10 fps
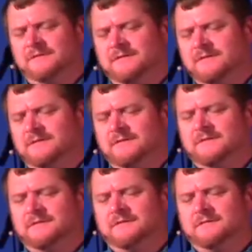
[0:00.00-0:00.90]

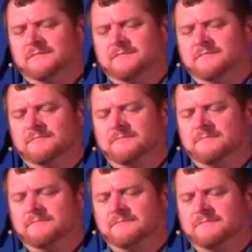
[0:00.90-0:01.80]

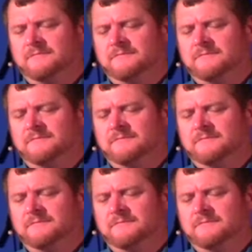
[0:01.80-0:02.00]
Nothing is said.